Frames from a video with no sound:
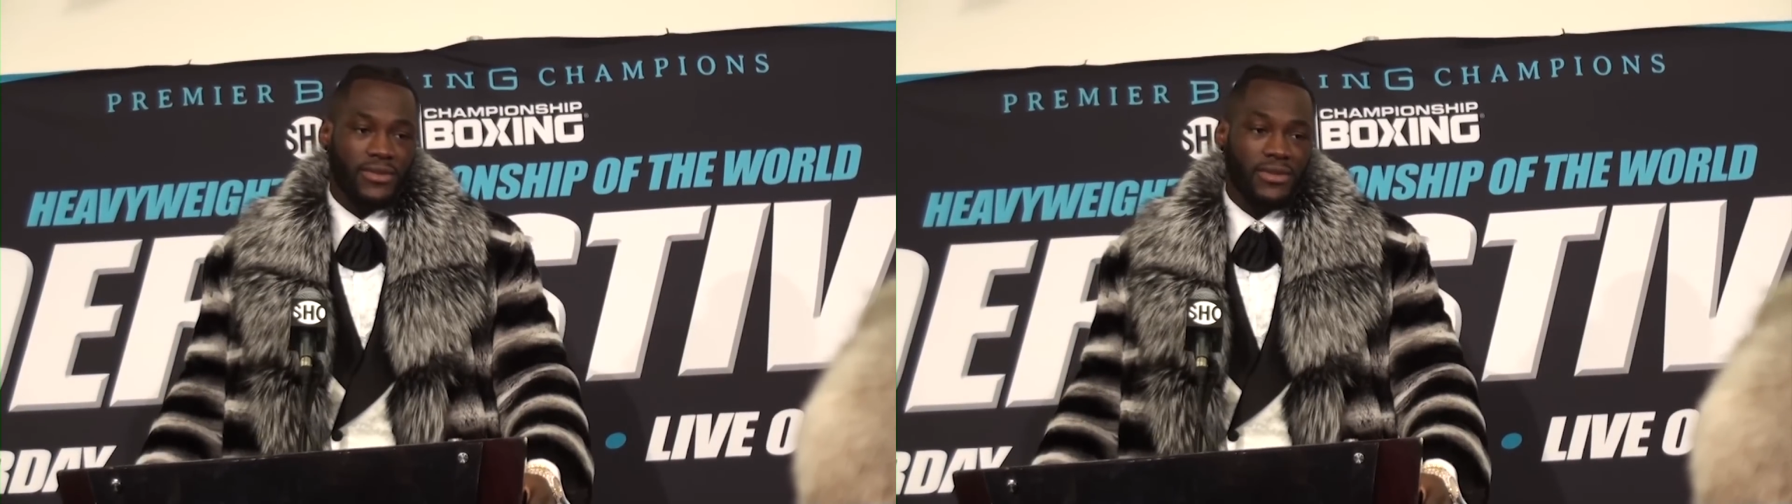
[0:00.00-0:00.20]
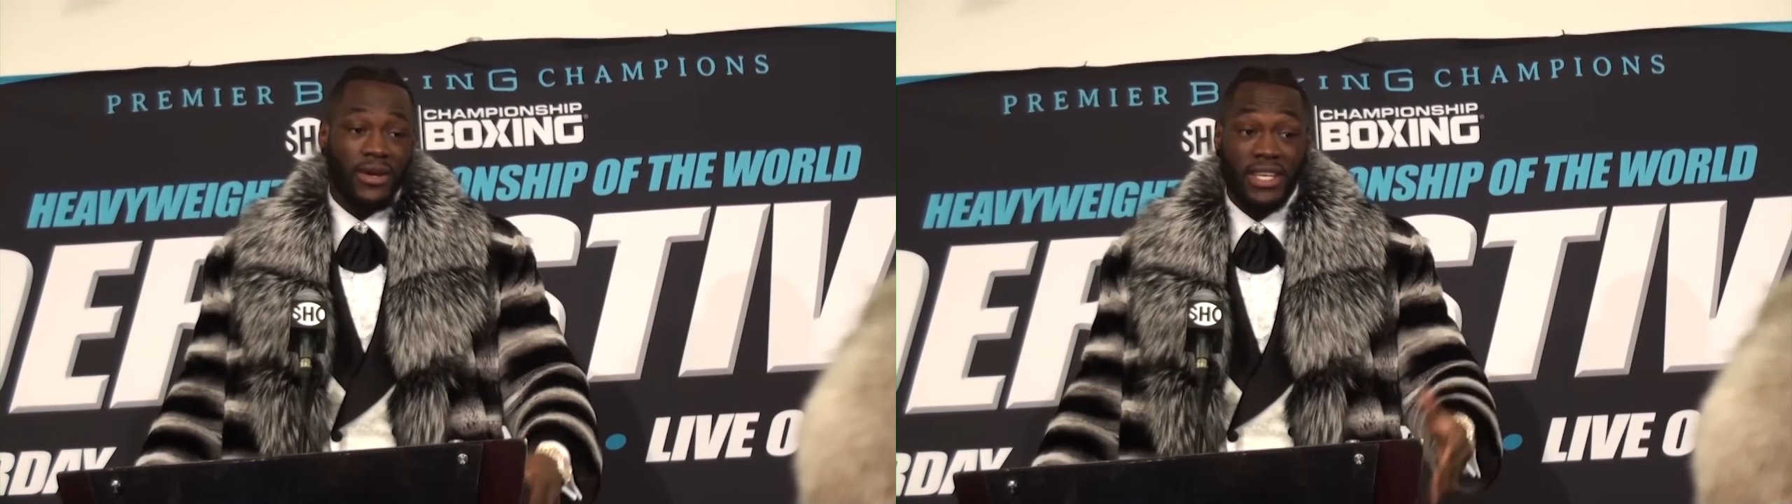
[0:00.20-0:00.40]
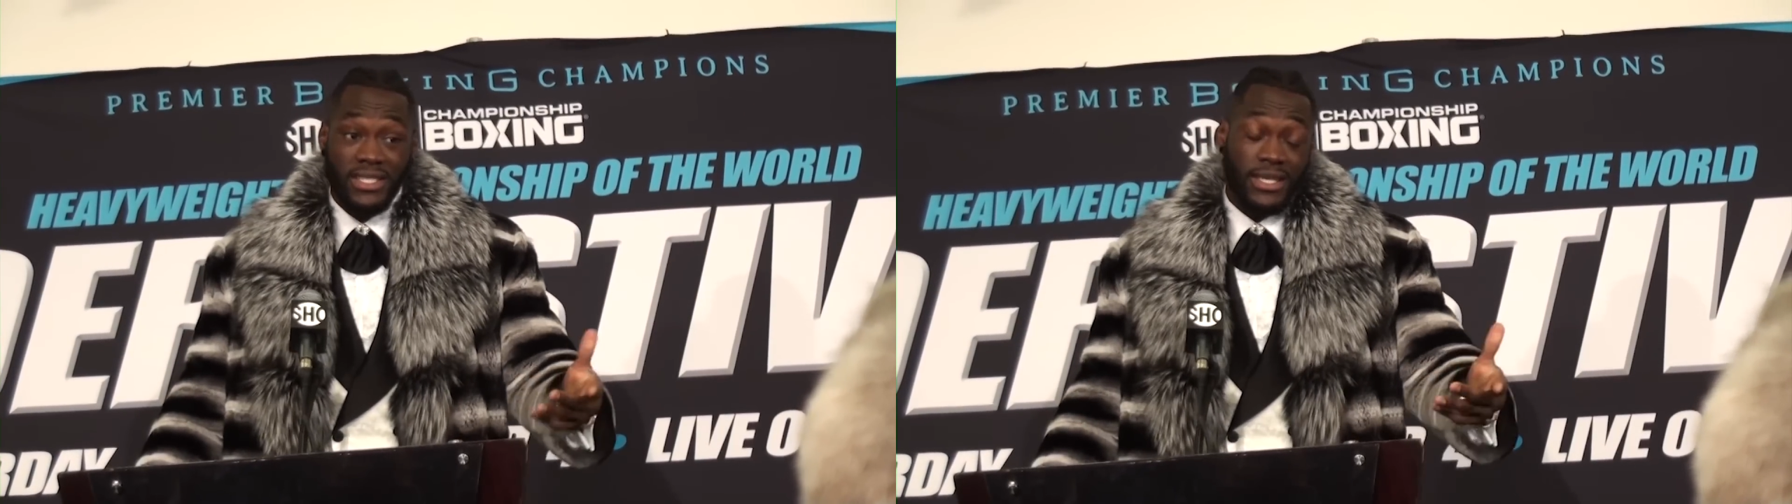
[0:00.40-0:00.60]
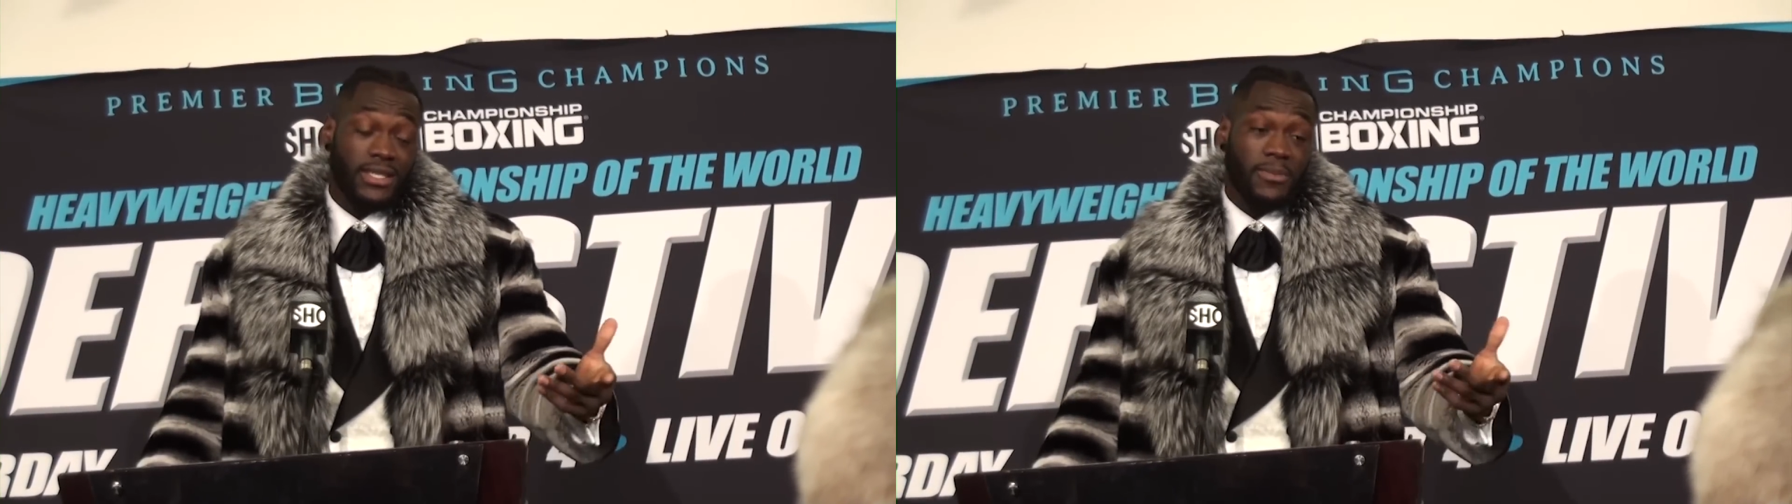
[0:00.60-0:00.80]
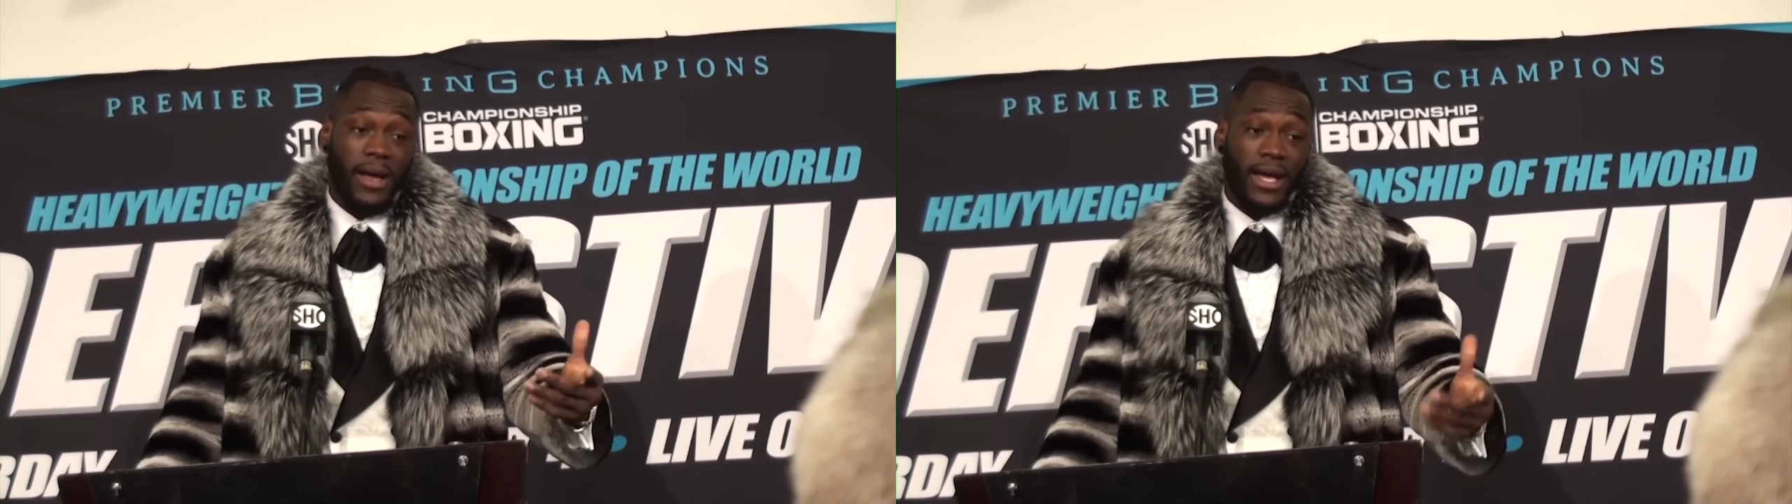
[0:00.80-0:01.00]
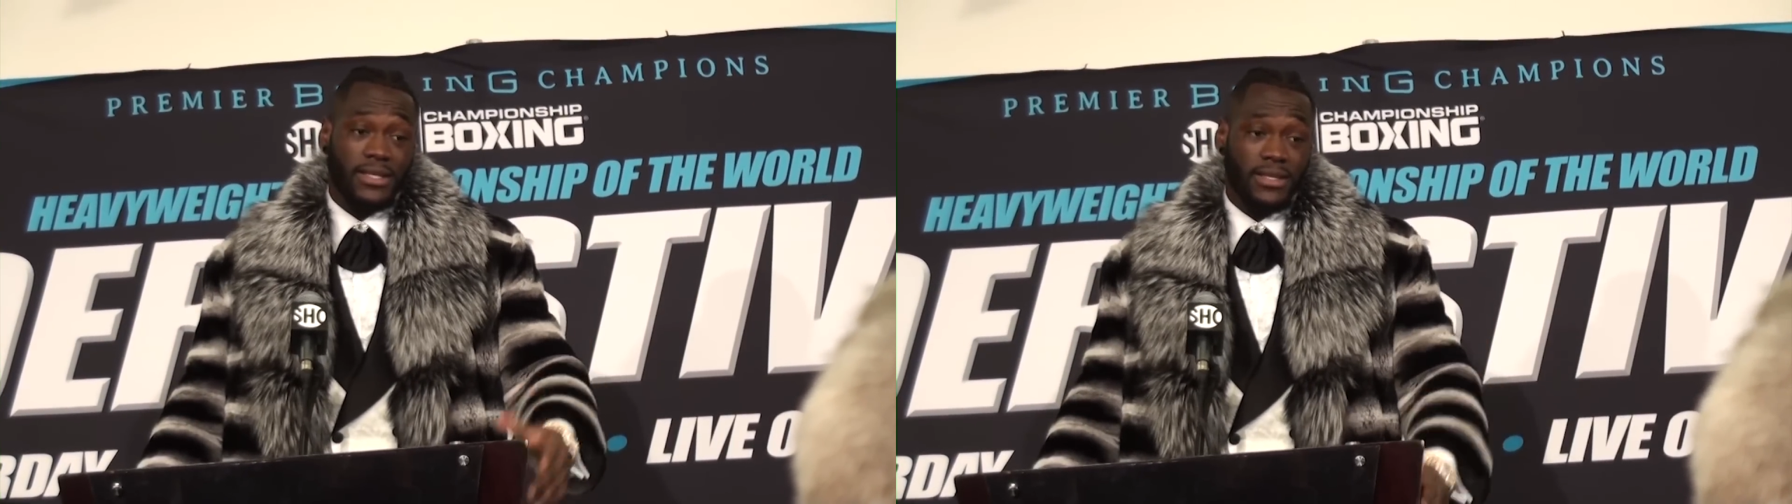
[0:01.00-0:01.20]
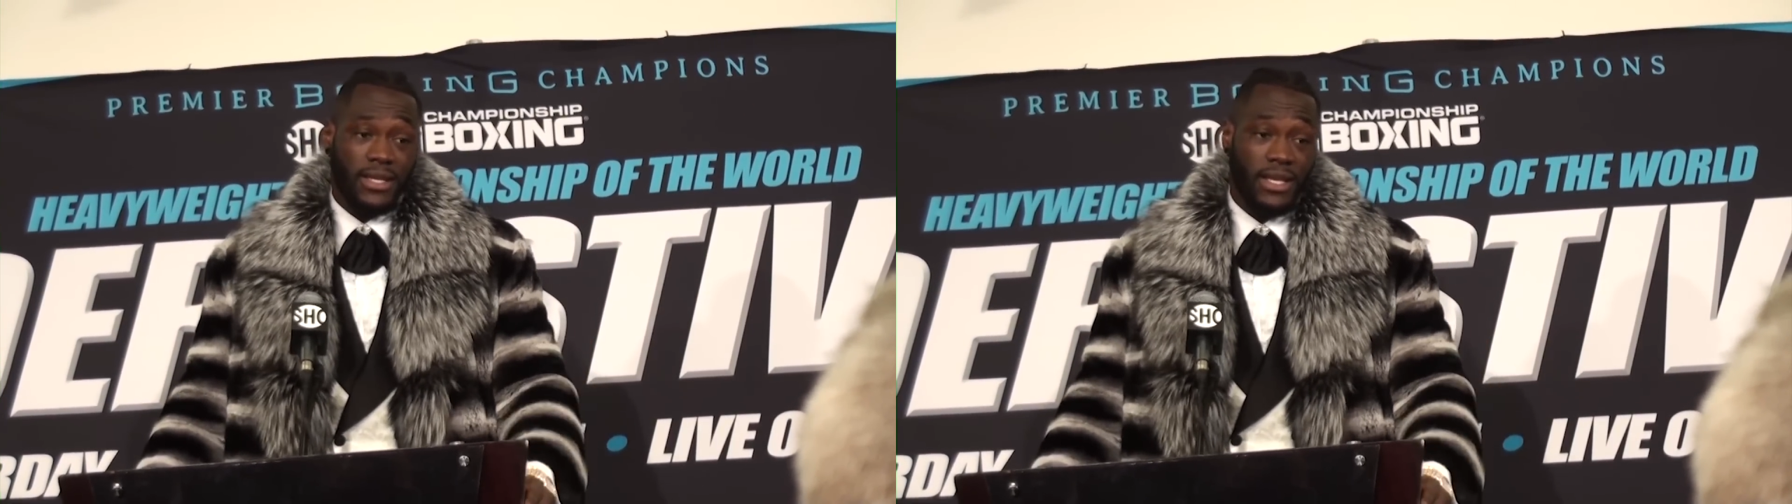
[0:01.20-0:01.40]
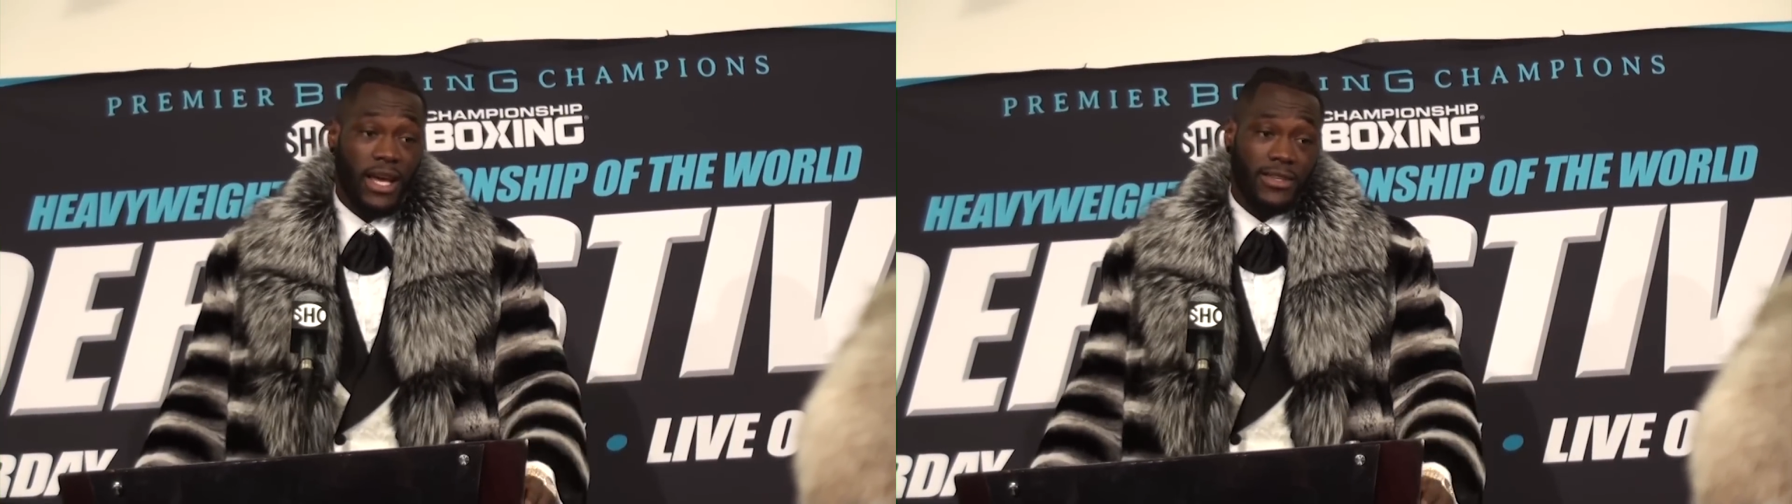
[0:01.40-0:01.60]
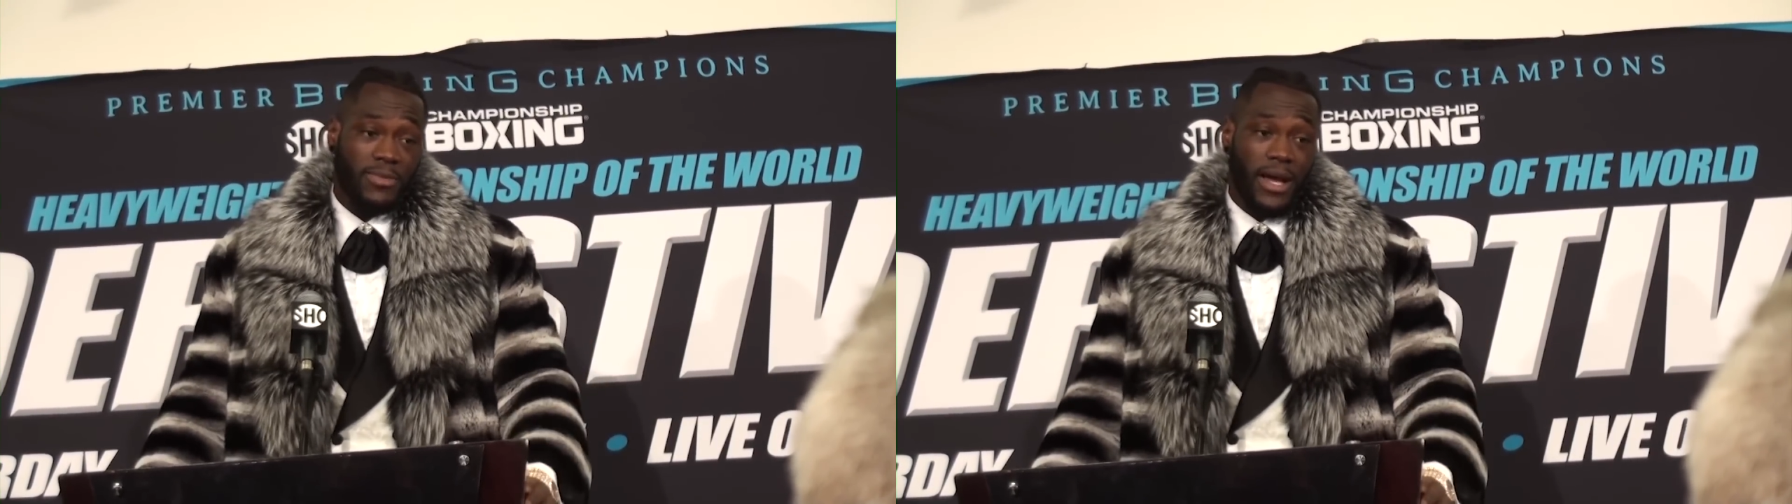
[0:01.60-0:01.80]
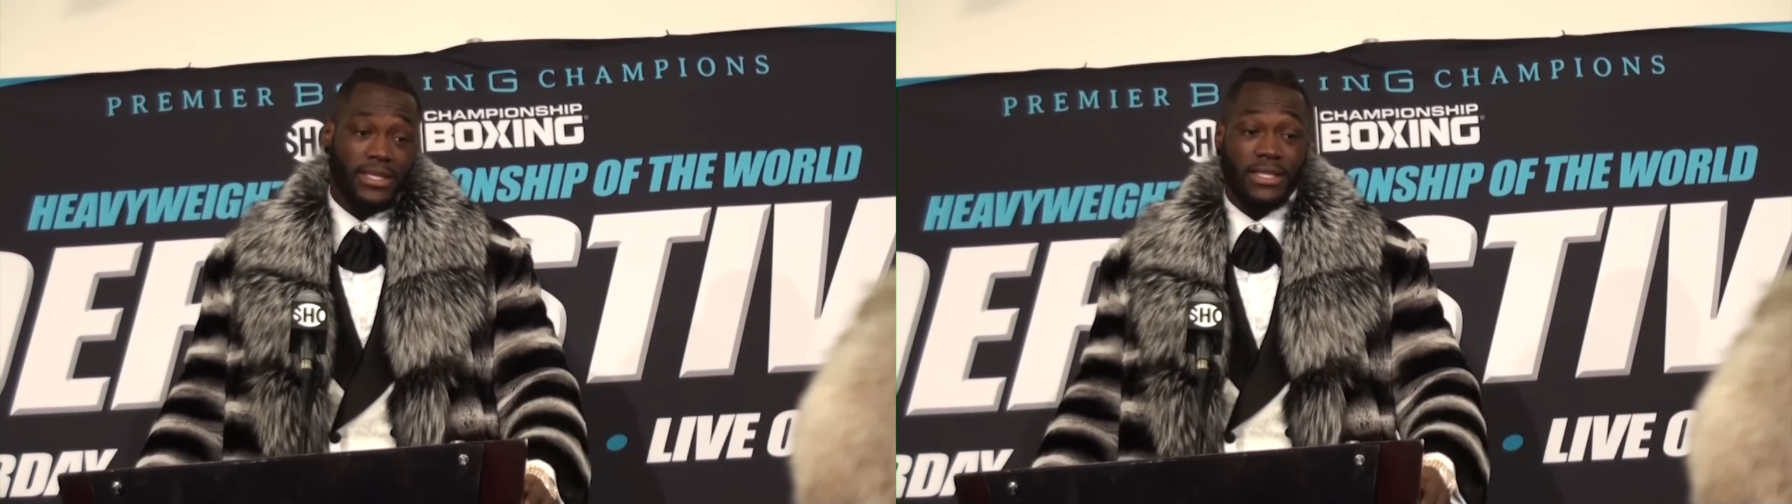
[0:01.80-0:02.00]
You know, he's into boxing. He loves
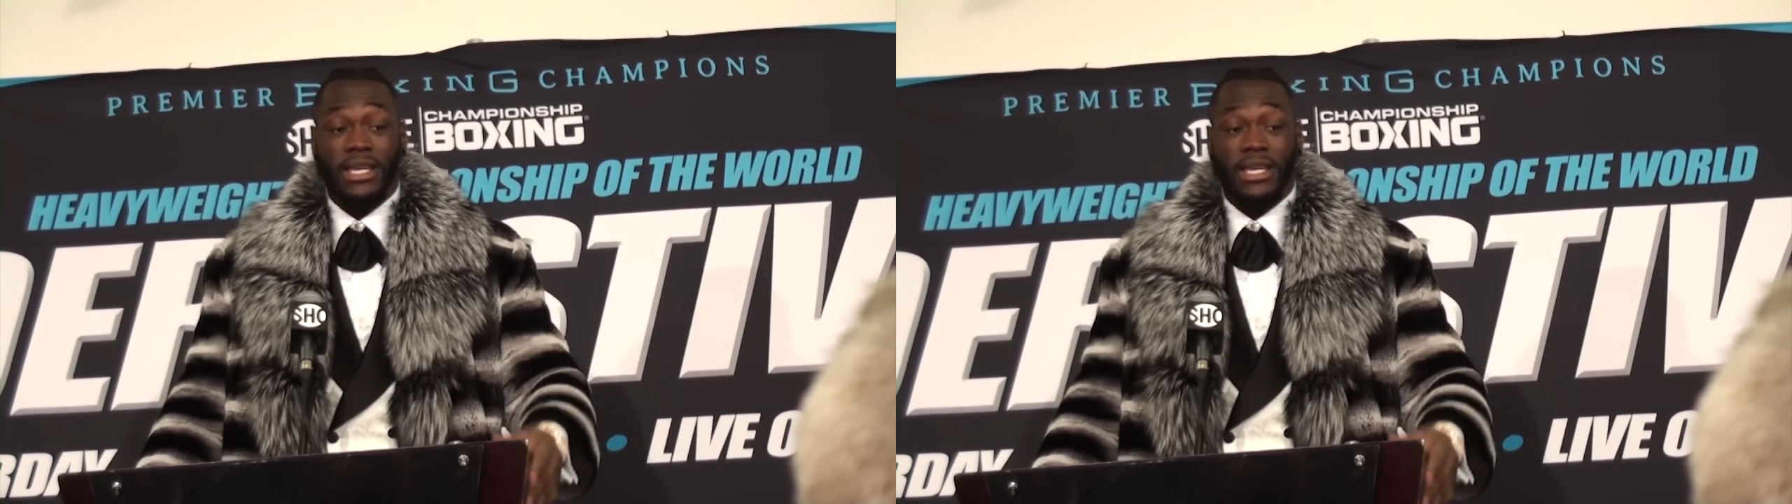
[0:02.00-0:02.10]
boxing.